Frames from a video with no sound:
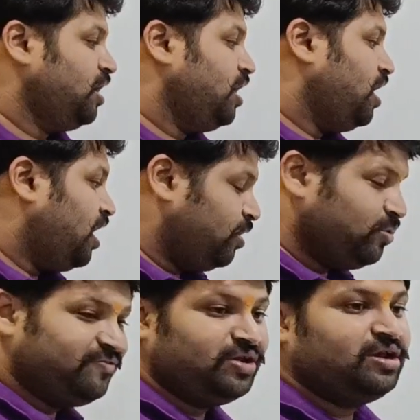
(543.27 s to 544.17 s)

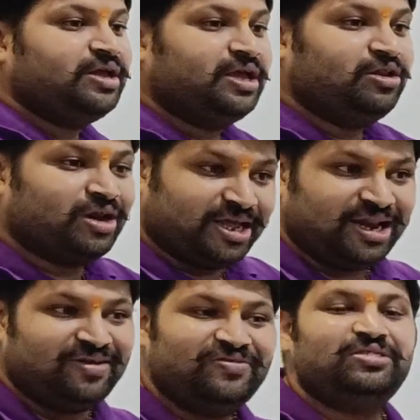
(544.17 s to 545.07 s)
However, in your
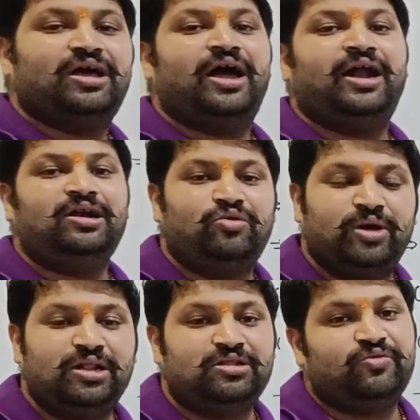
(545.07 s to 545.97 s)
11th and
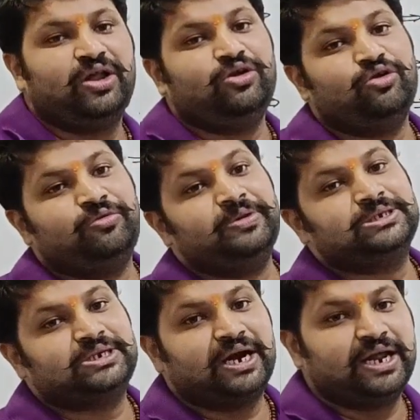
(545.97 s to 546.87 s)
12th, where you'd be
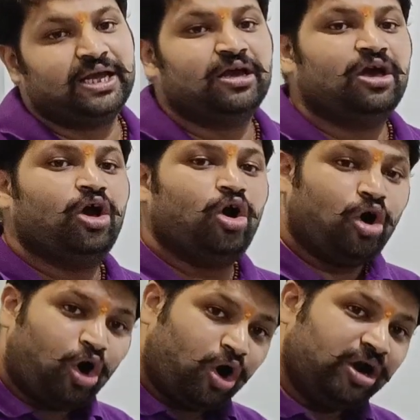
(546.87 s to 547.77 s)
studying
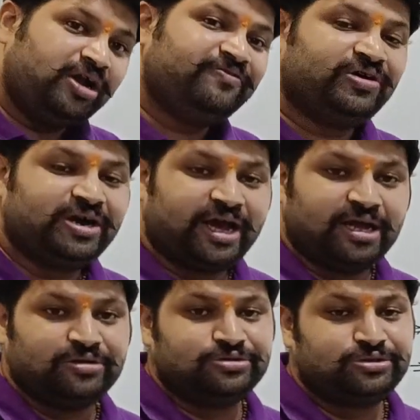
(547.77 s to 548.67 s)
all different
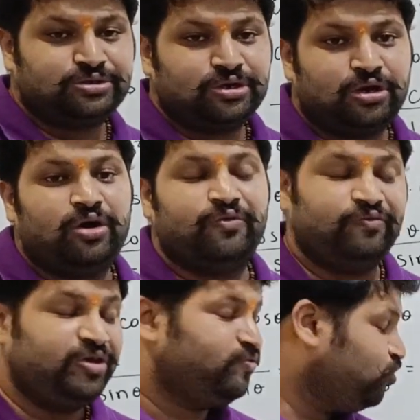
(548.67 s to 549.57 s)
angles, we
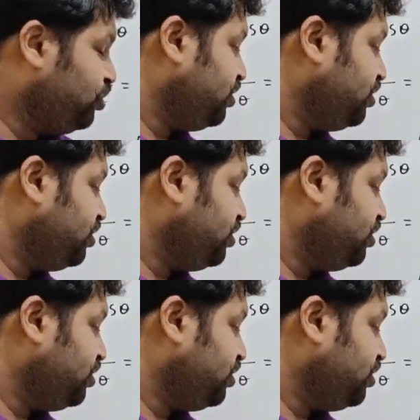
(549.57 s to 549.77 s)
would